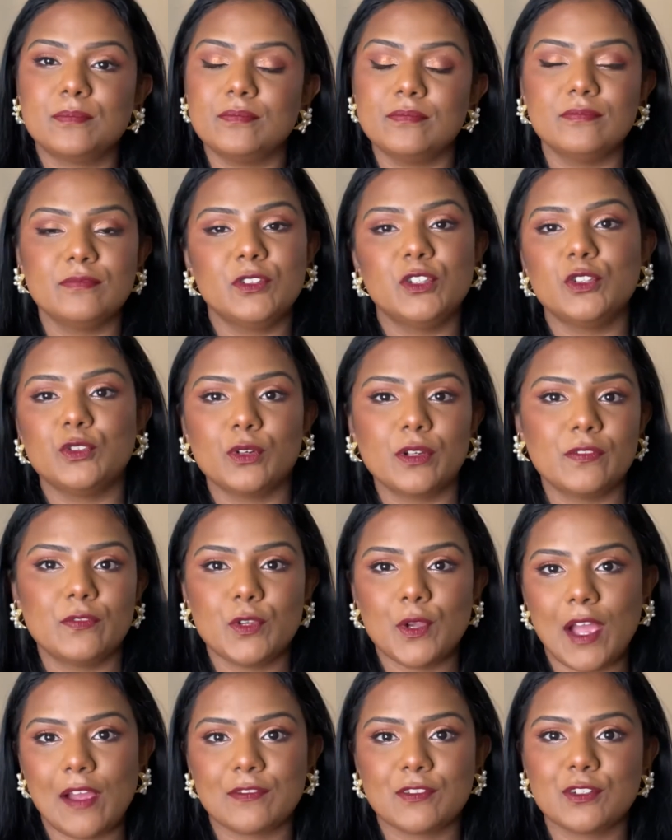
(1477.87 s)
you know, if you
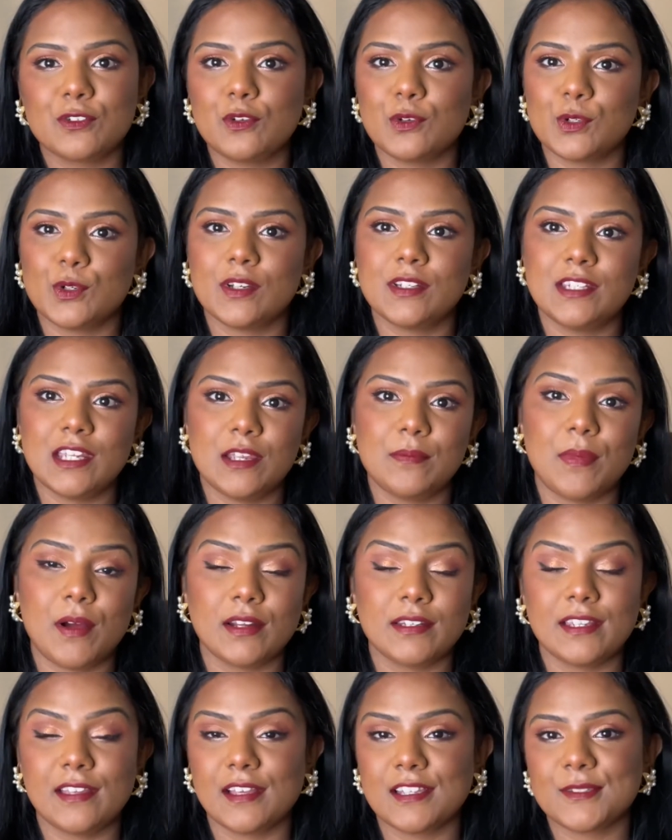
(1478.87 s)
have to go to a day
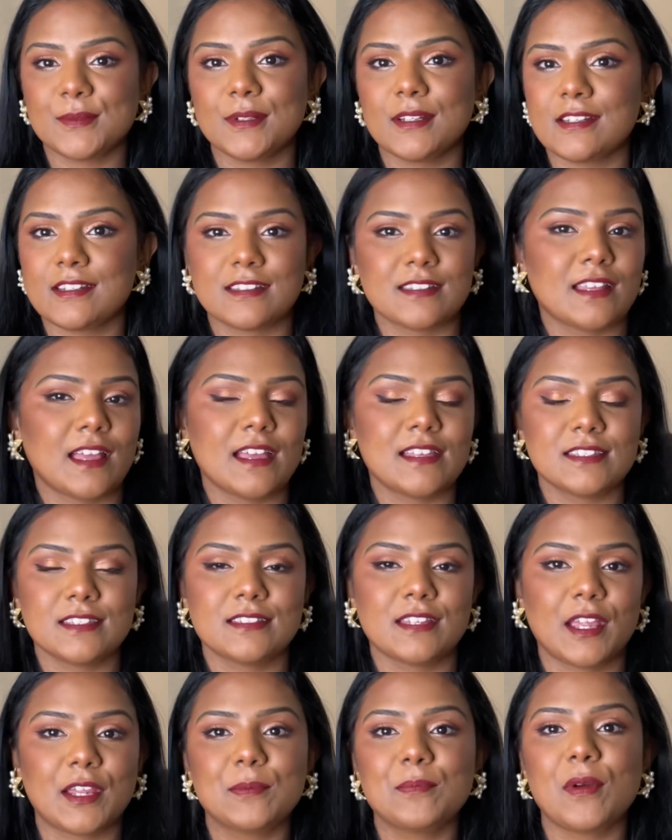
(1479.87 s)
party as well and as a
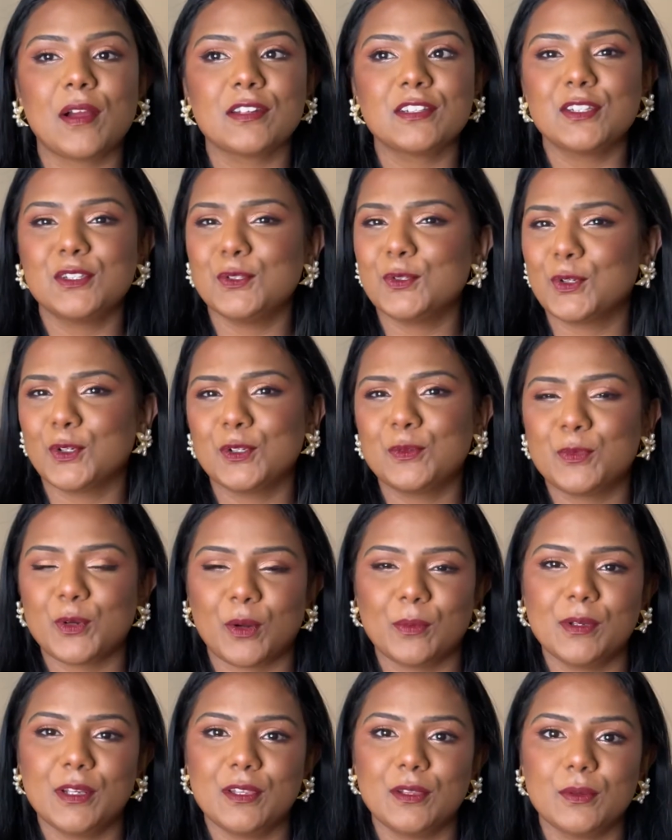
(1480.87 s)
night party, you could
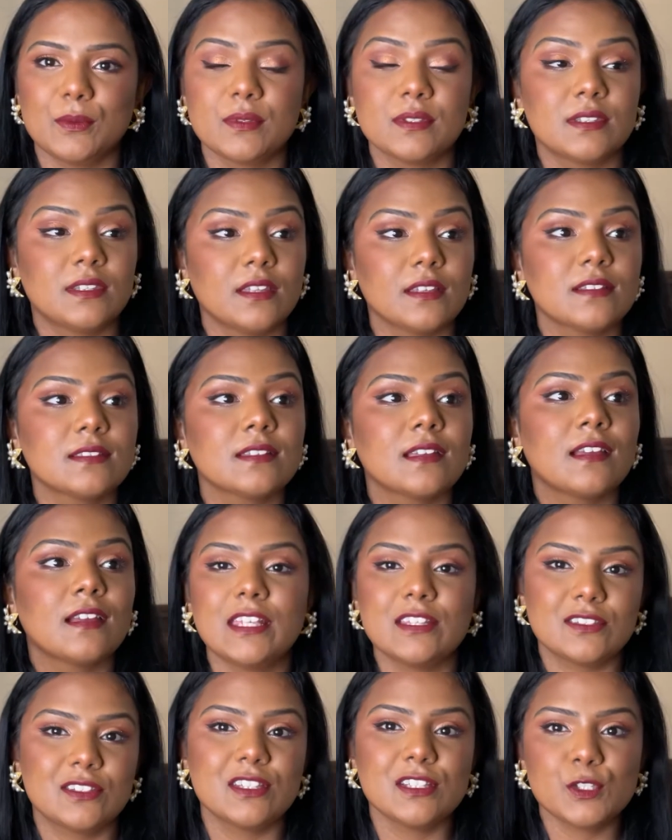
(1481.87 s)
probably use this.
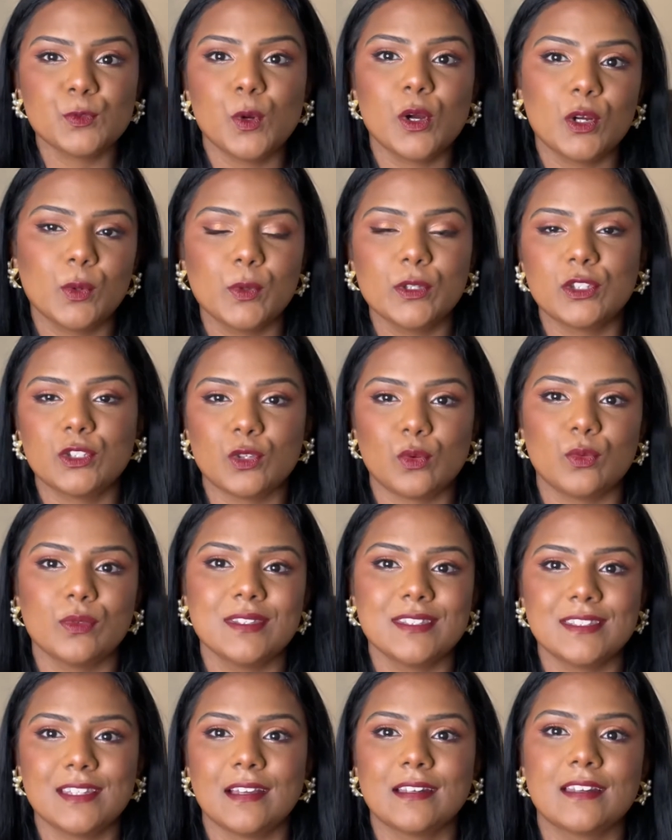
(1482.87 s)
It's just work with
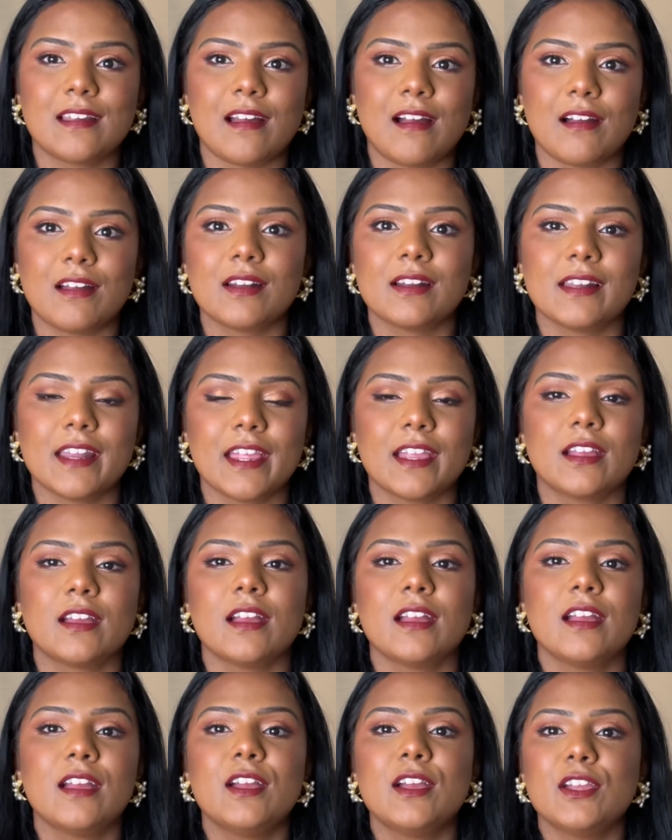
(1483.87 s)
tones that are like,
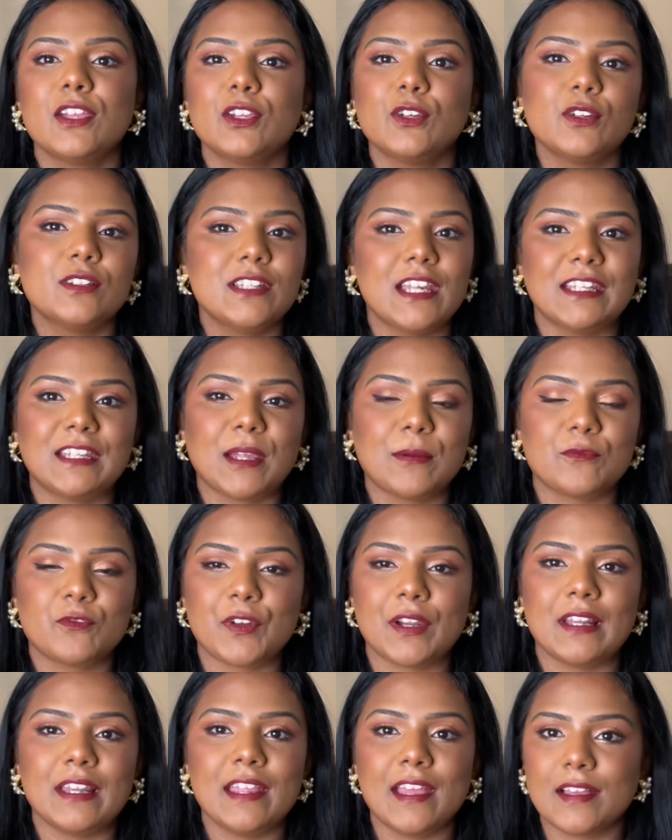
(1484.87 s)
you know, daytime
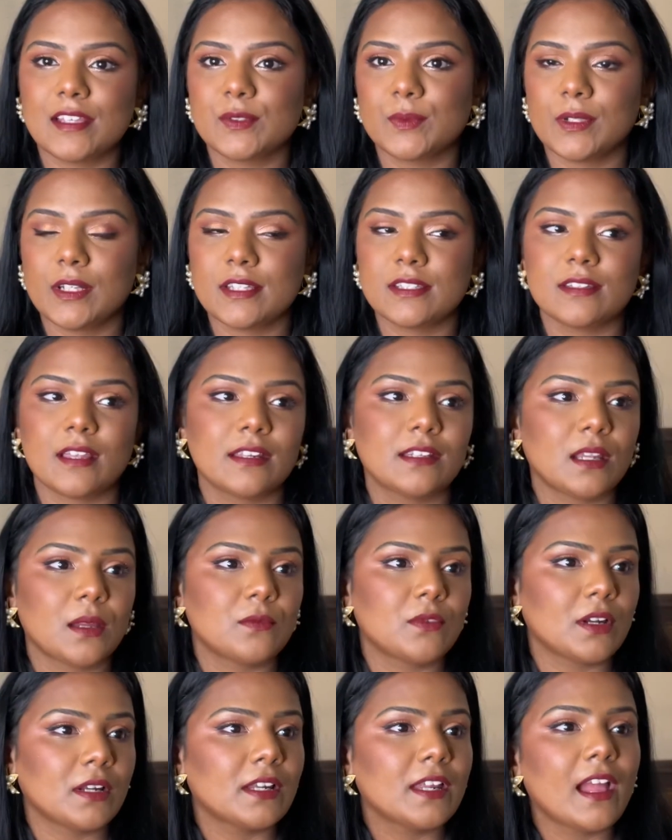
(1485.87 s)
friendly as well as nighttime
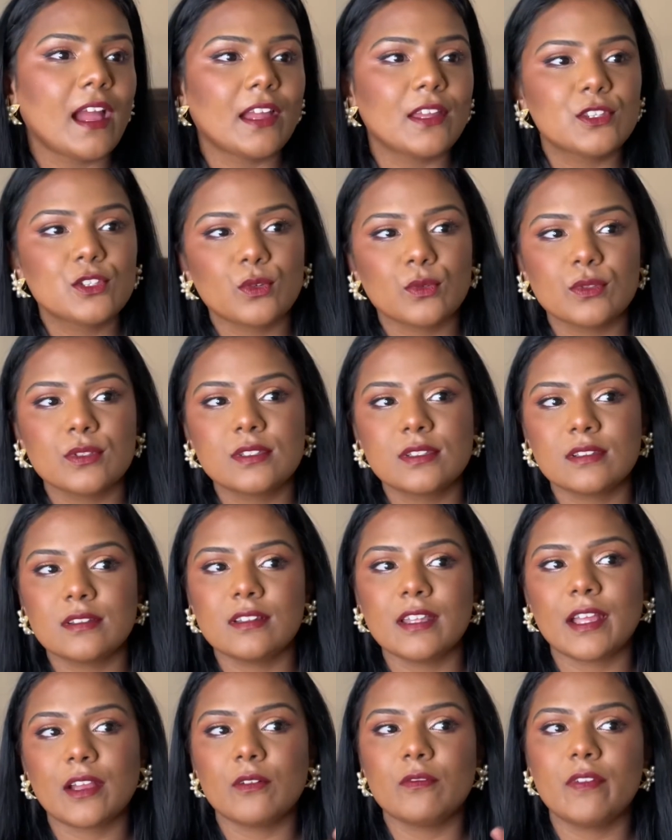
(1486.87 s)
friendly. I chose
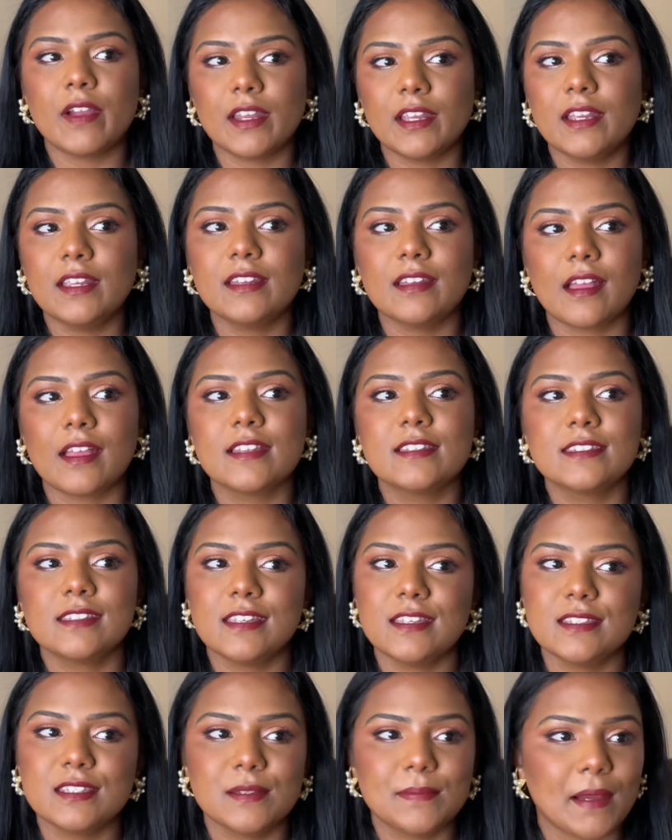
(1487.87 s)
like a very nice
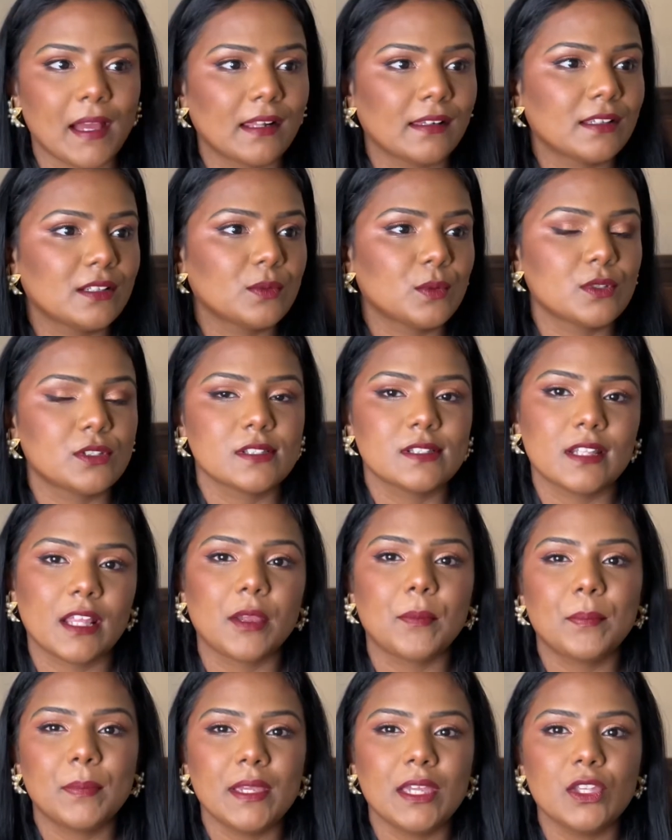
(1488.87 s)
easy palette, which is
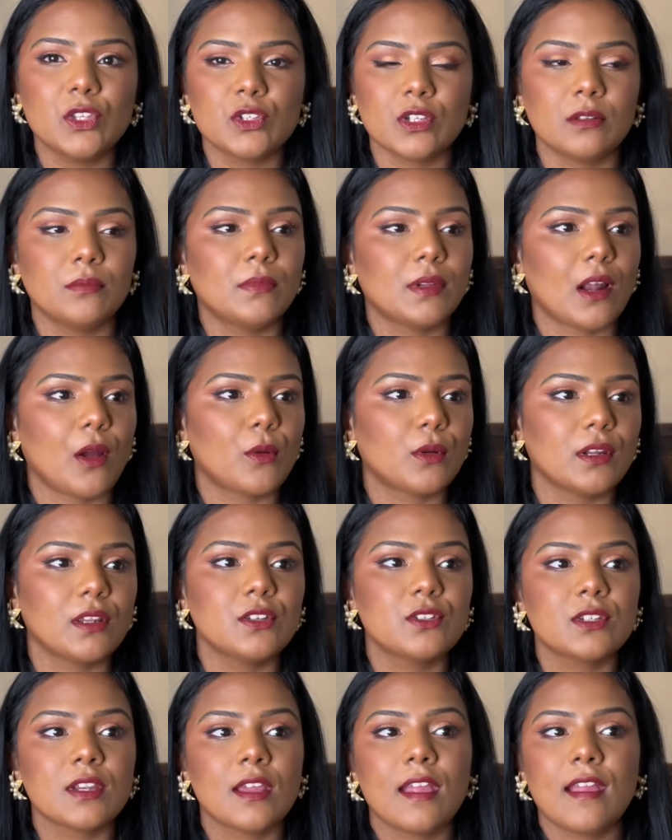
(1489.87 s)
like peach and brownish,
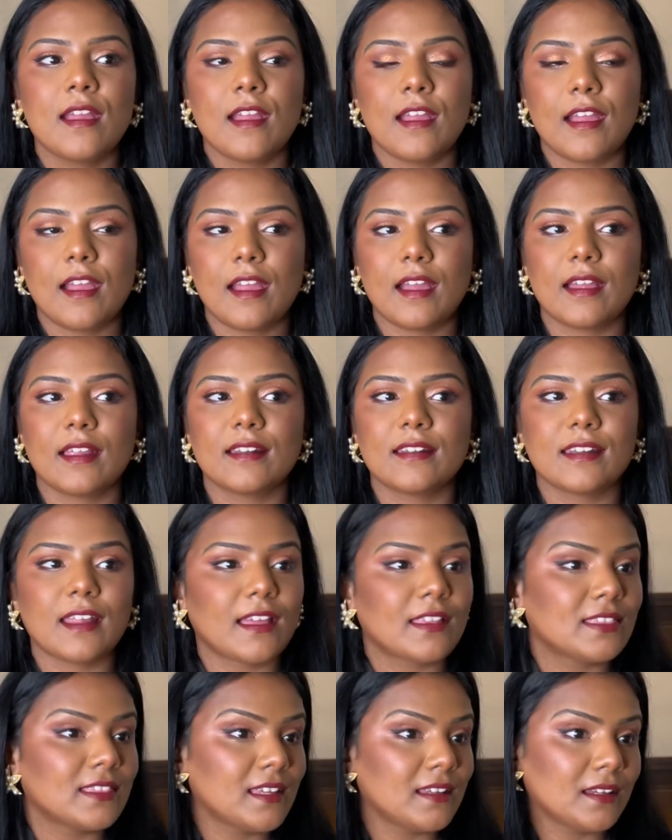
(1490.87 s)
and I
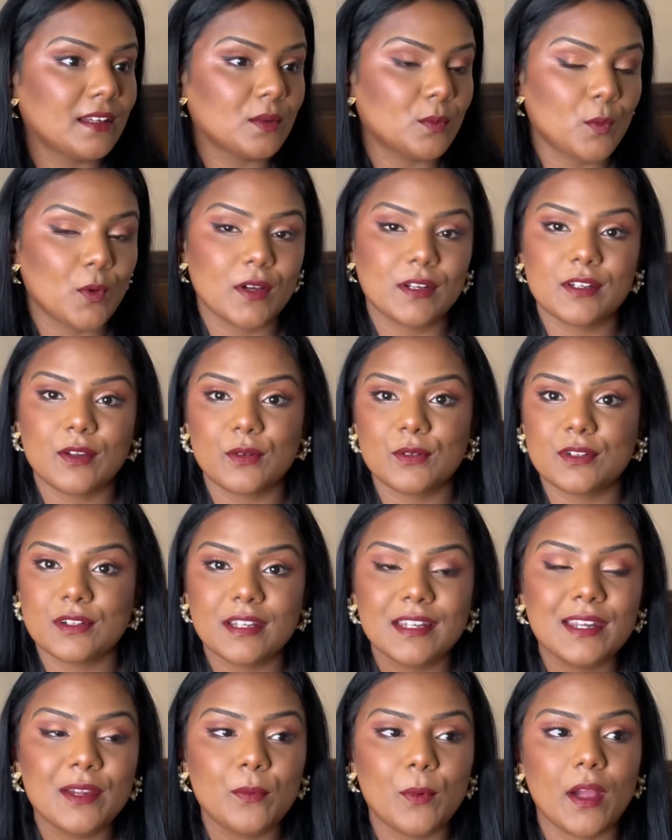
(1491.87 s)
think it worked out
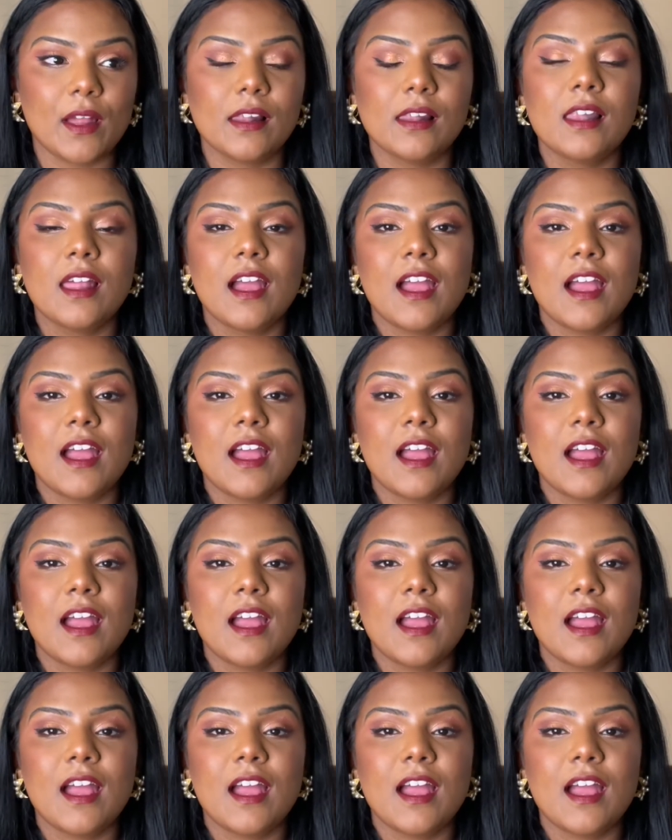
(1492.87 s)
really well.